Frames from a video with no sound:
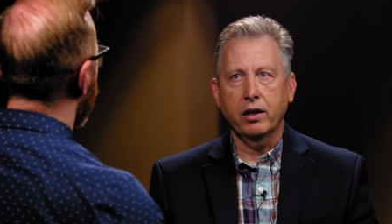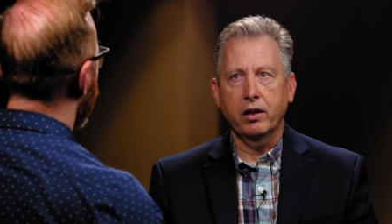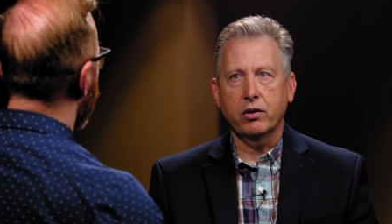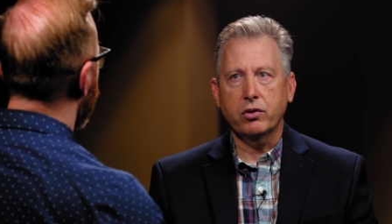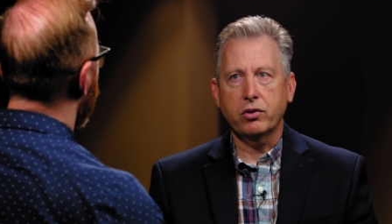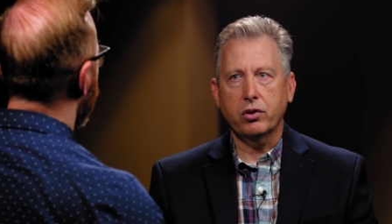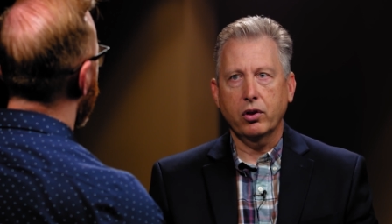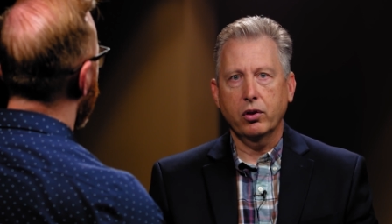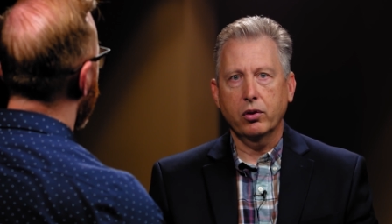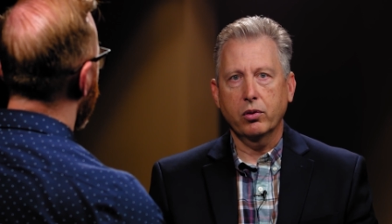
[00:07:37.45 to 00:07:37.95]

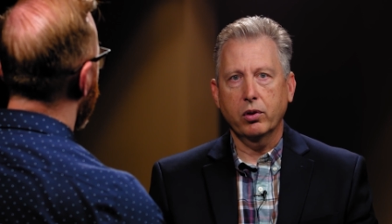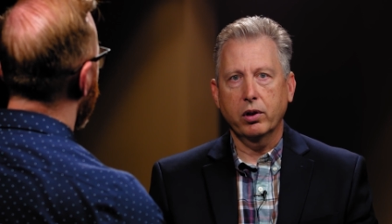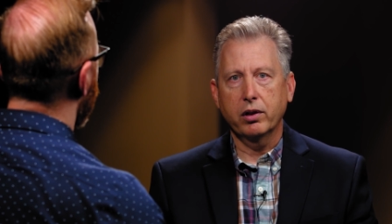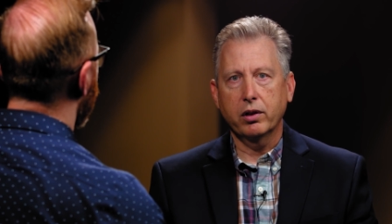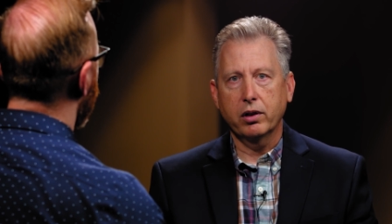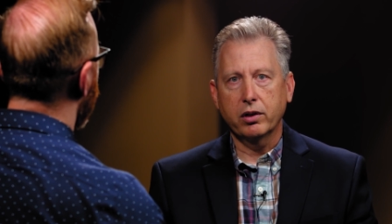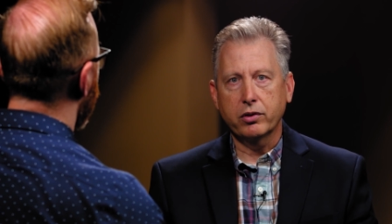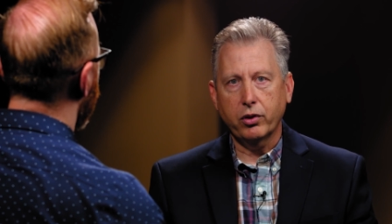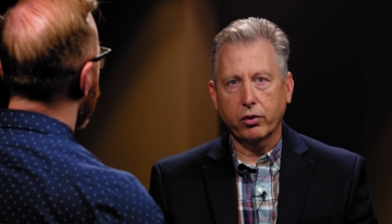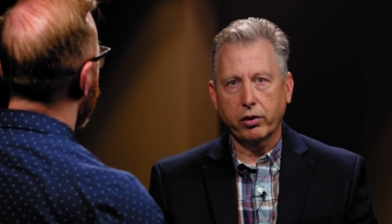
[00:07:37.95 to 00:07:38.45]
So
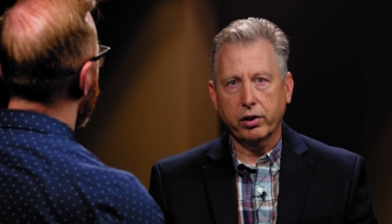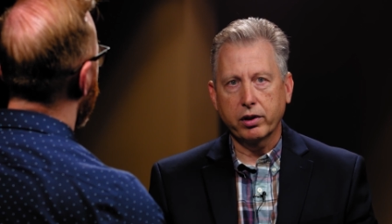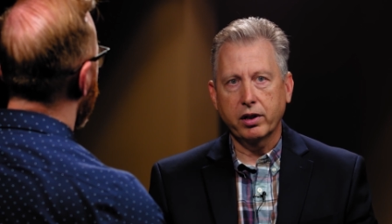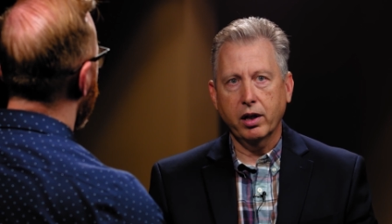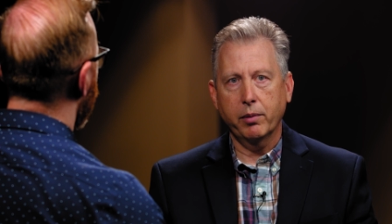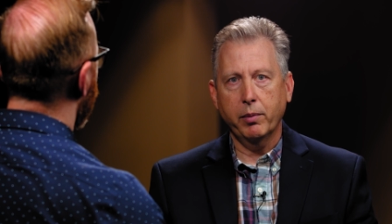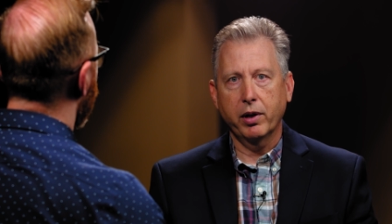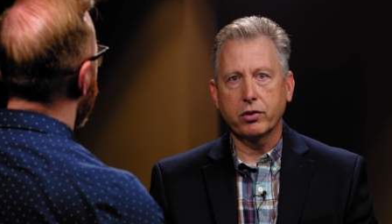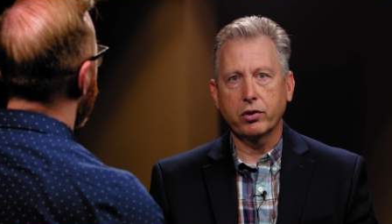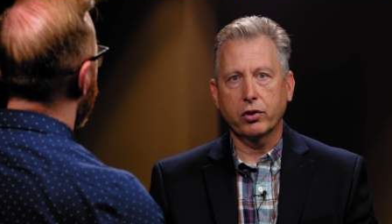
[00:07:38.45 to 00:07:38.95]

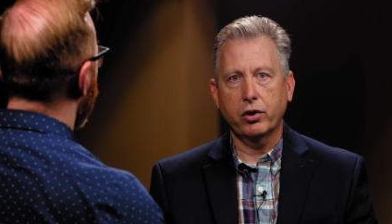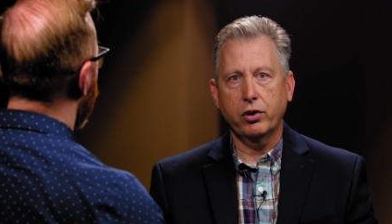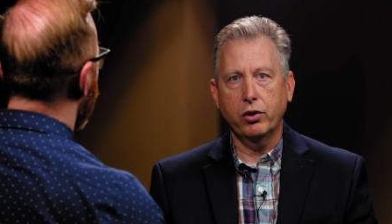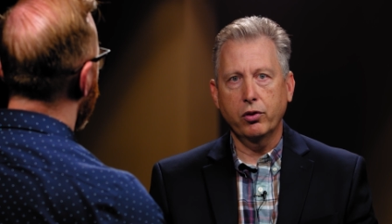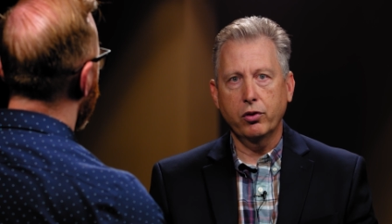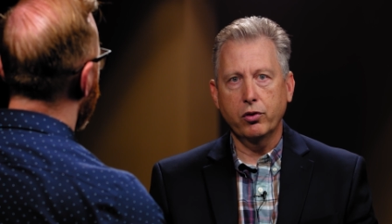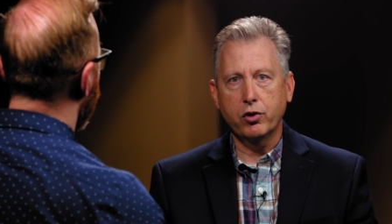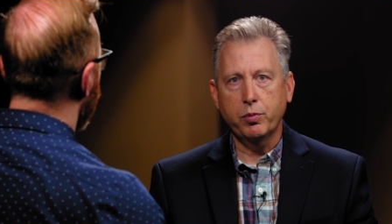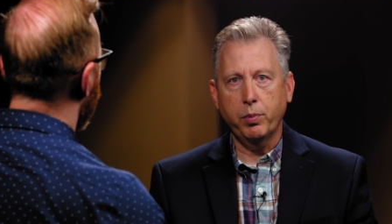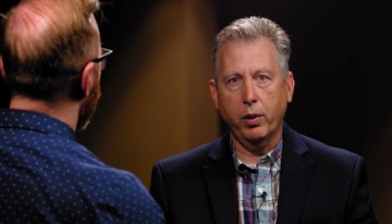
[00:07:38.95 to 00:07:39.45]
contentment is a
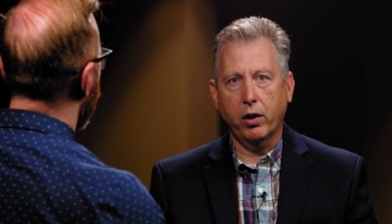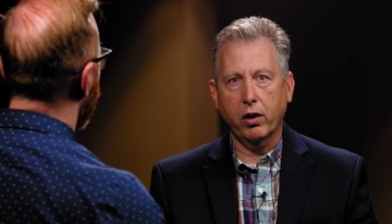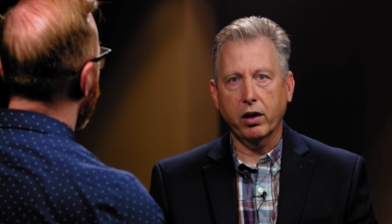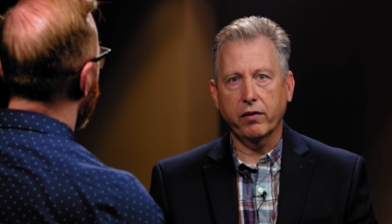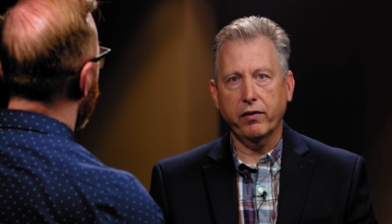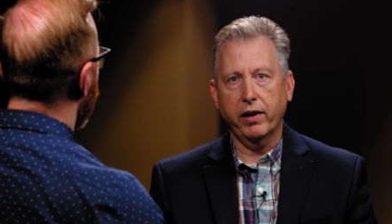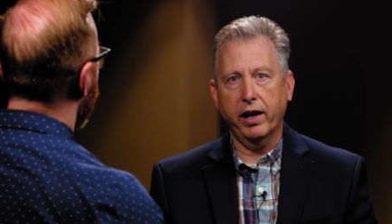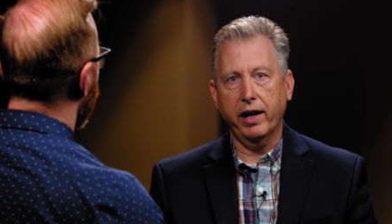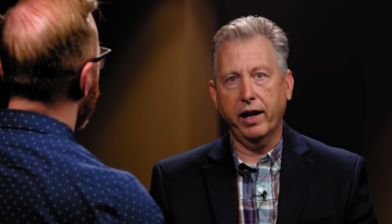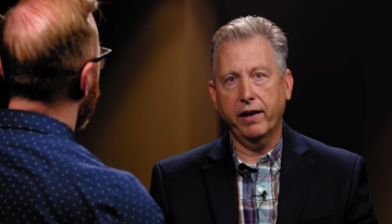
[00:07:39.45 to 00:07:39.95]
huge part
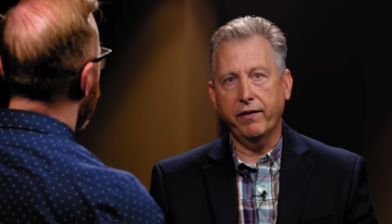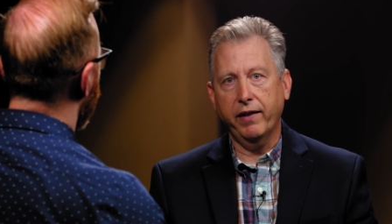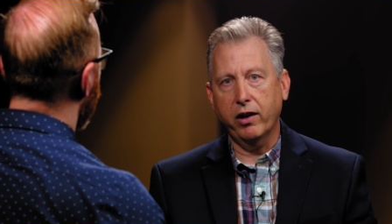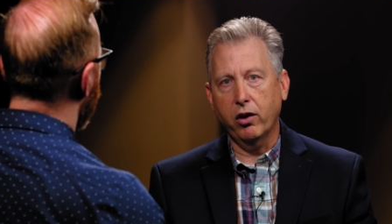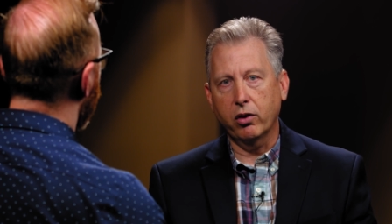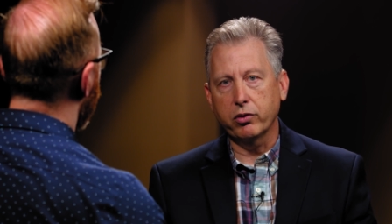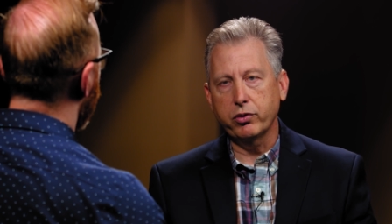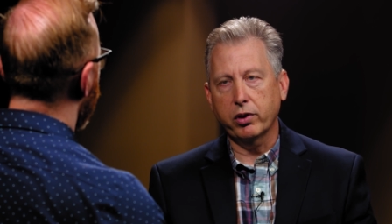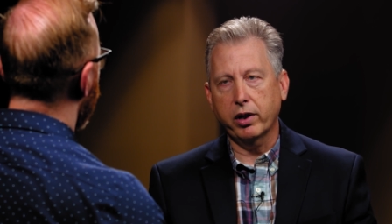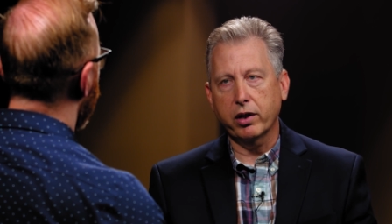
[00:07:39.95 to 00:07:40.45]
of that. And that
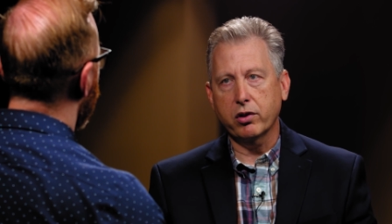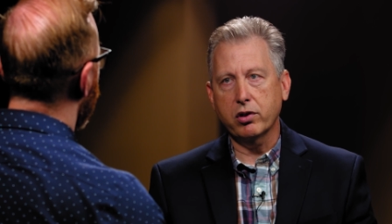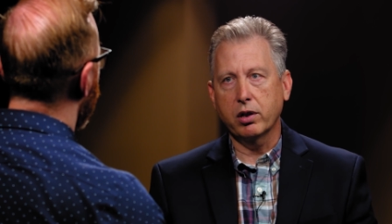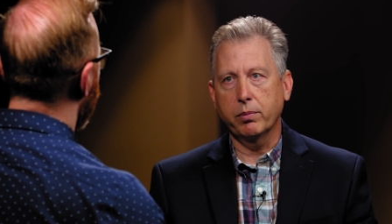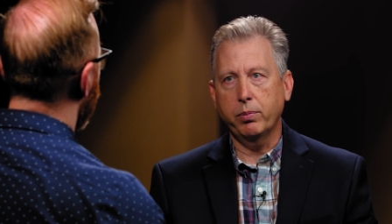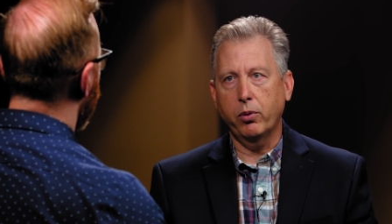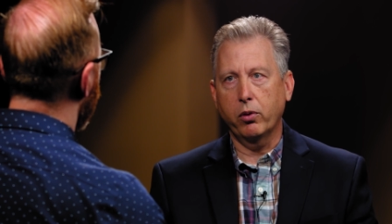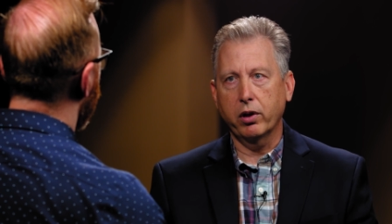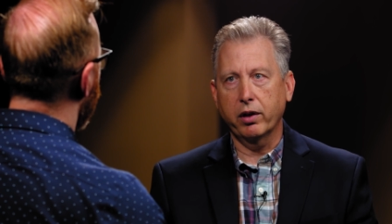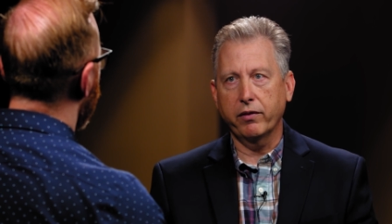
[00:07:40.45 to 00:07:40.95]
also gets to
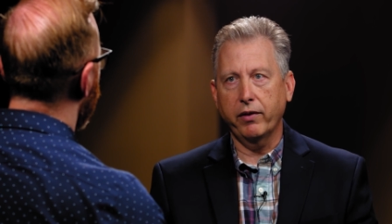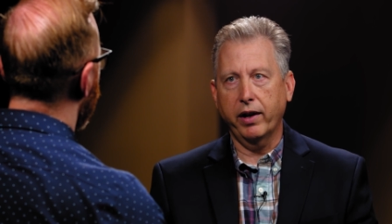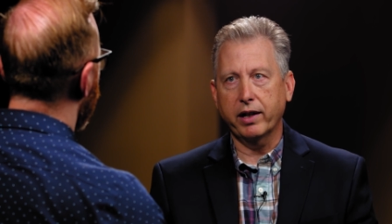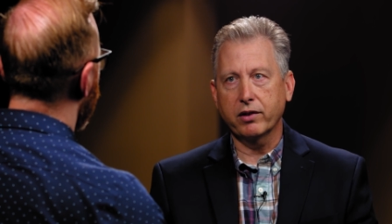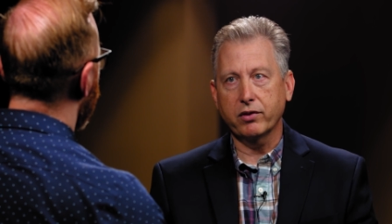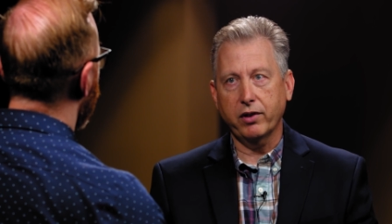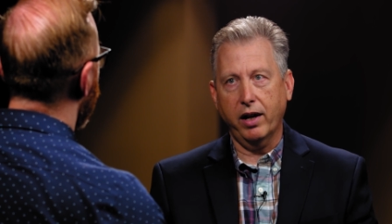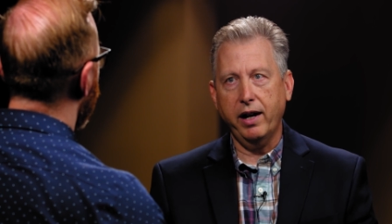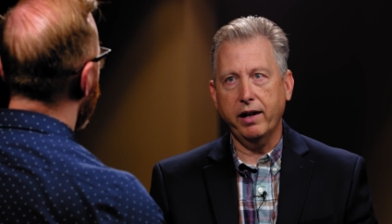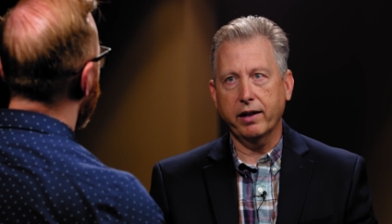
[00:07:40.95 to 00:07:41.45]
the point of
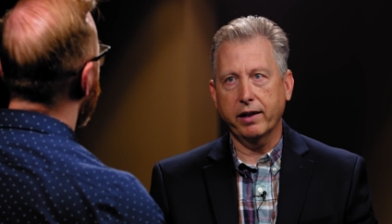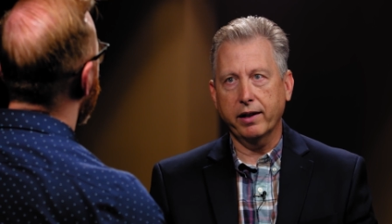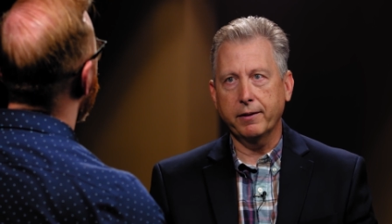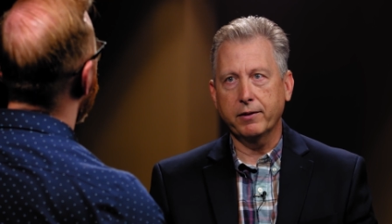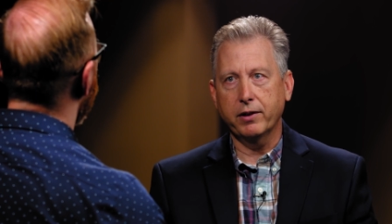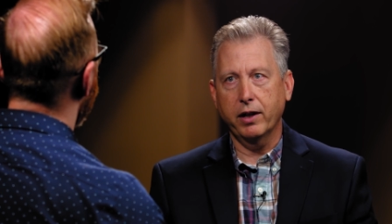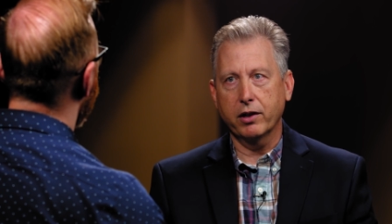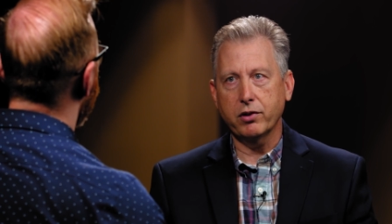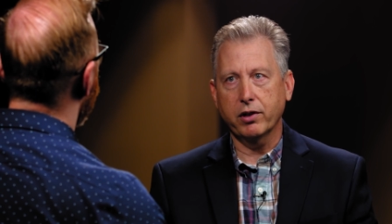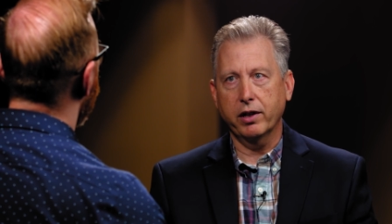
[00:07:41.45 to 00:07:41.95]
anxiety,
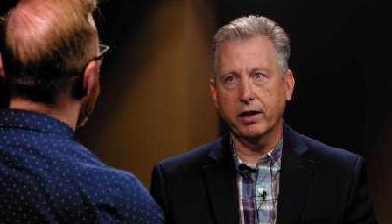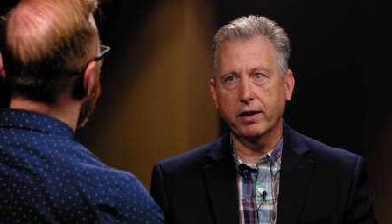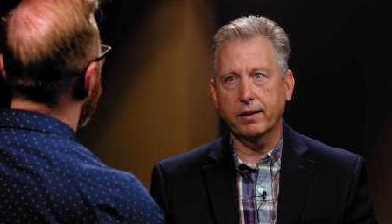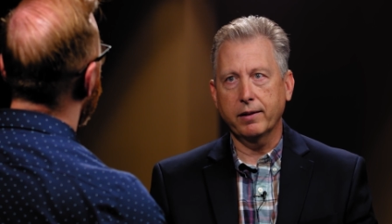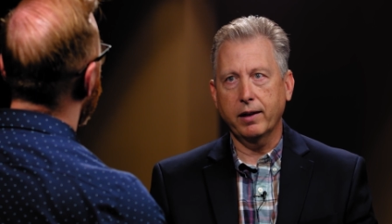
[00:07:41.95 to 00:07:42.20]
doesn't it?